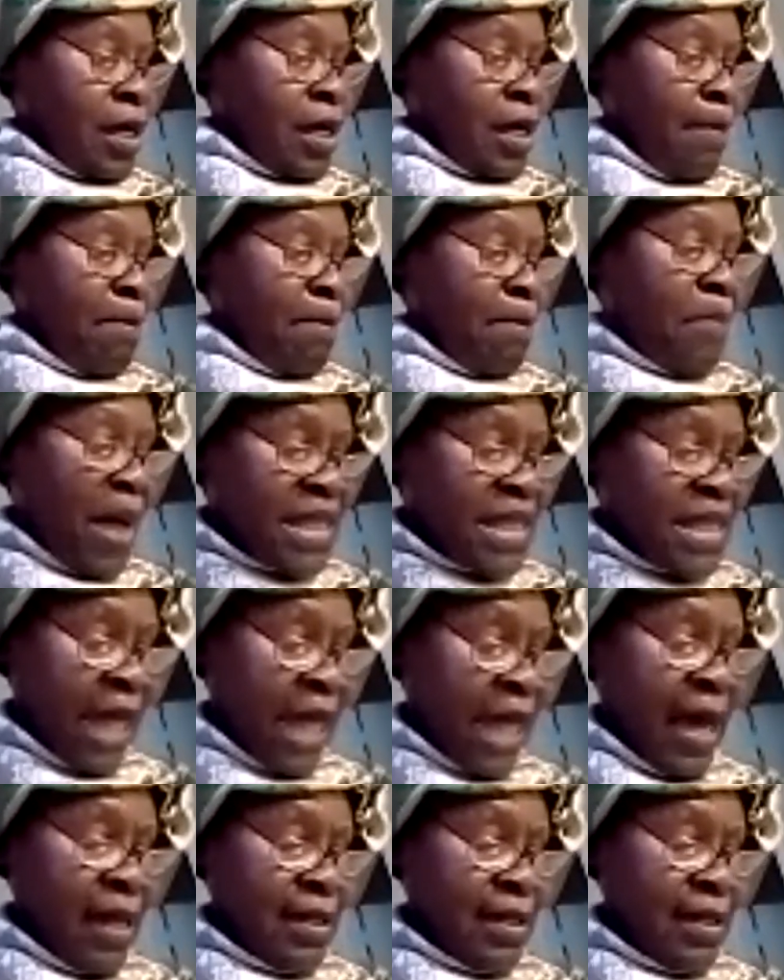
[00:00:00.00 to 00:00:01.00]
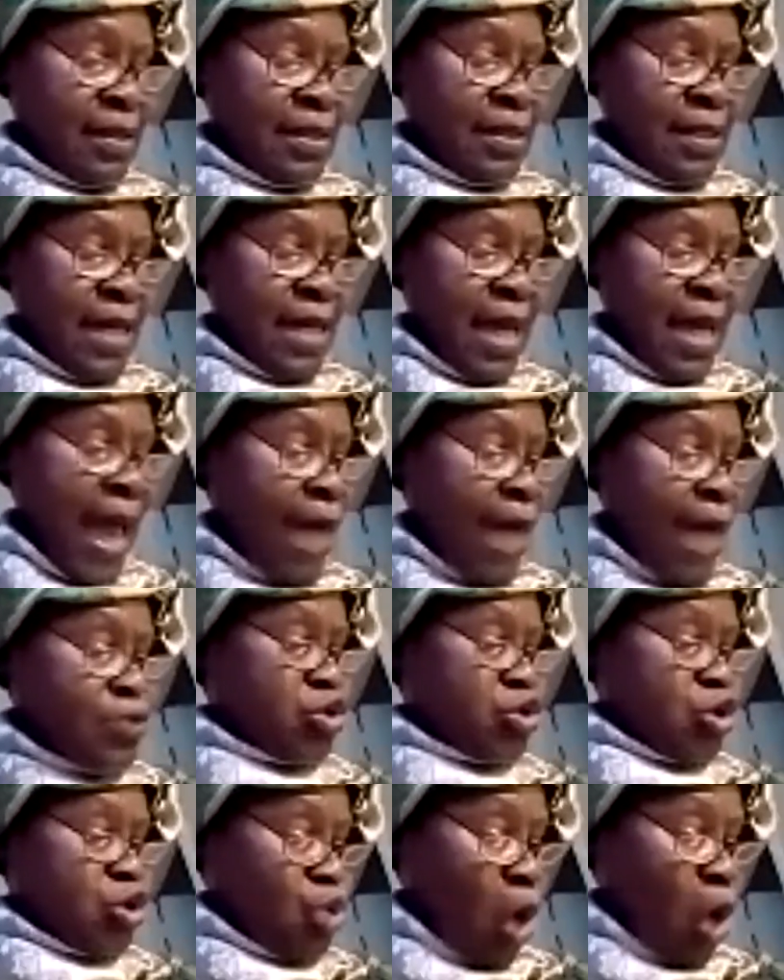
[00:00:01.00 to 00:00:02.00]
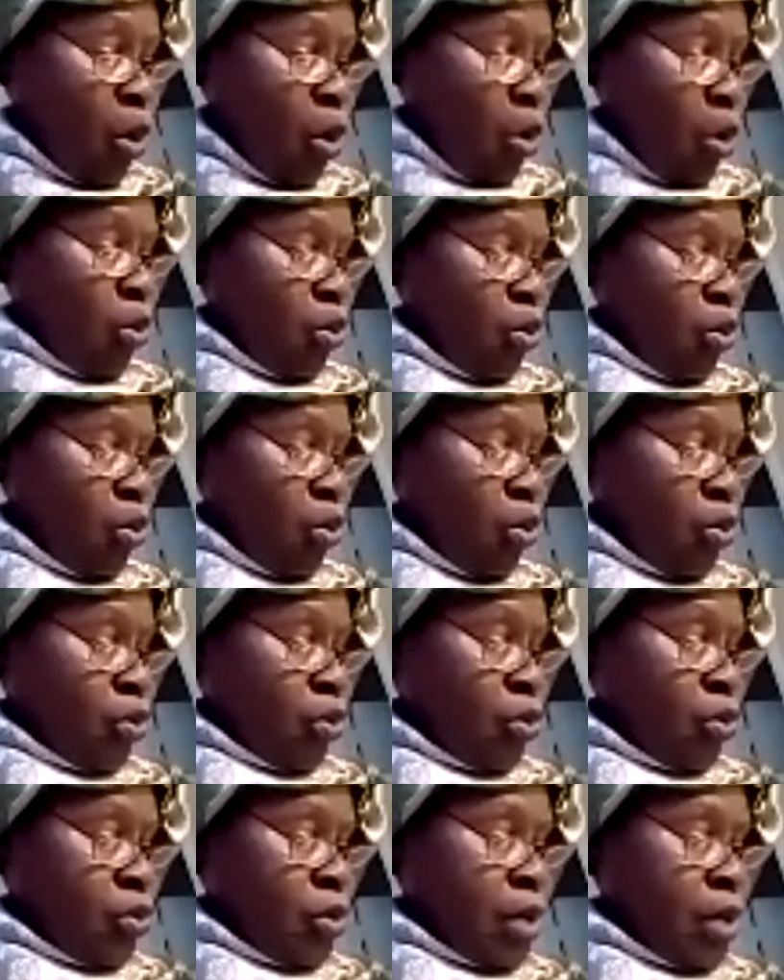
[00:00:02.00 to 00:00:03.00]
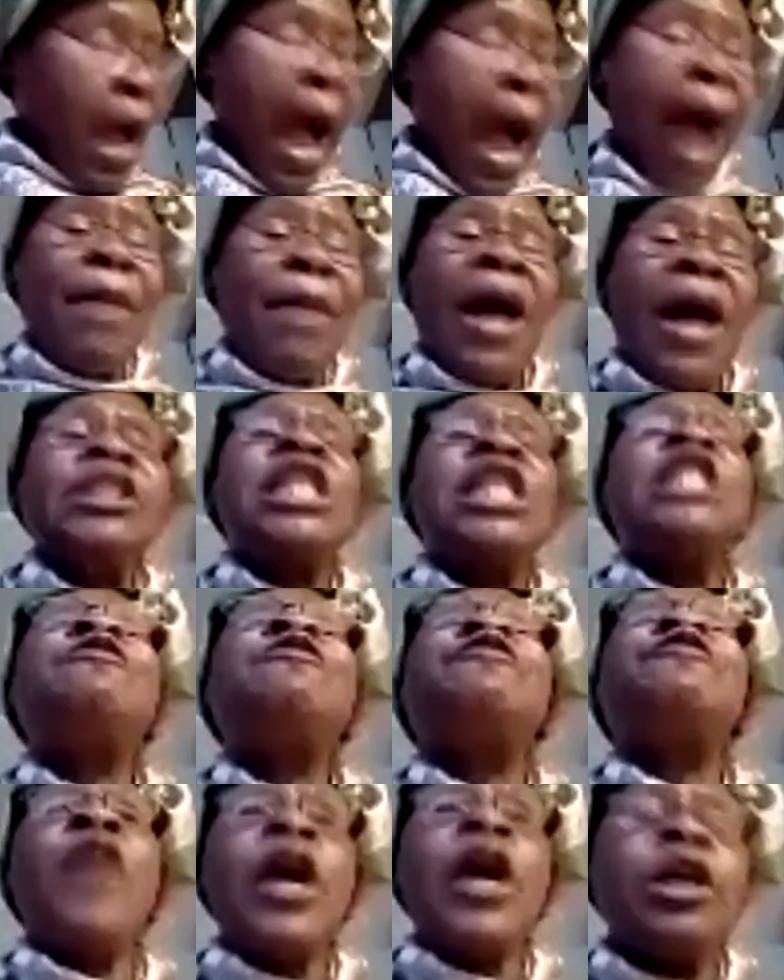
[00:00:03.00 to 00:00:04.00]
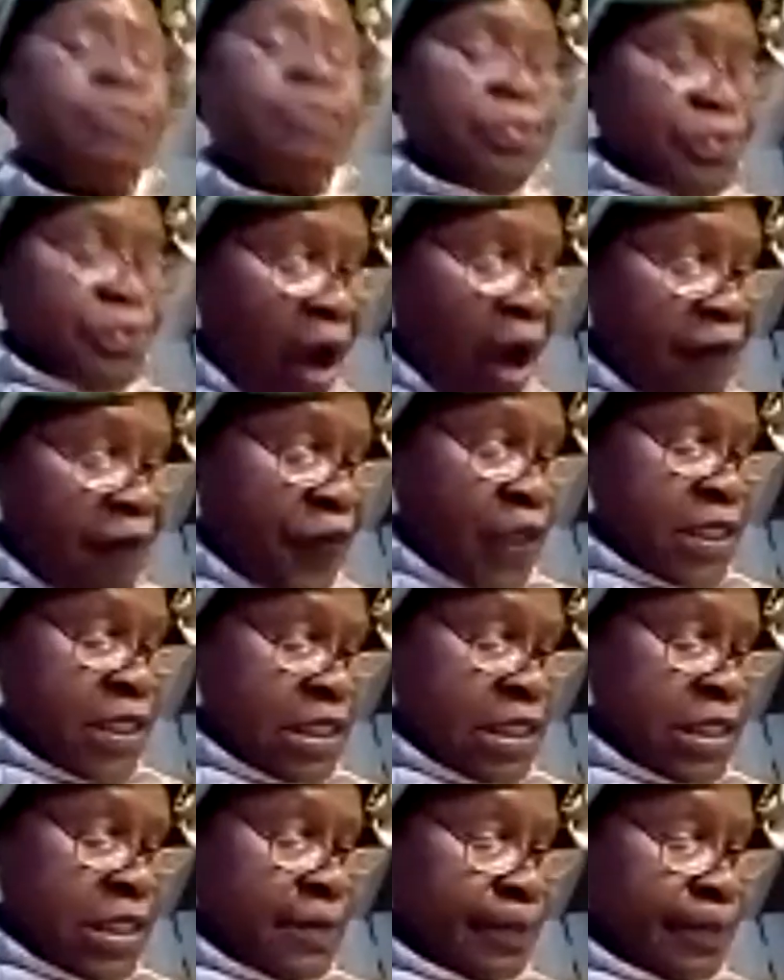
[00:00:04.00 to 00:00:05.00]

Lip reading: better and to know about these fake prophets.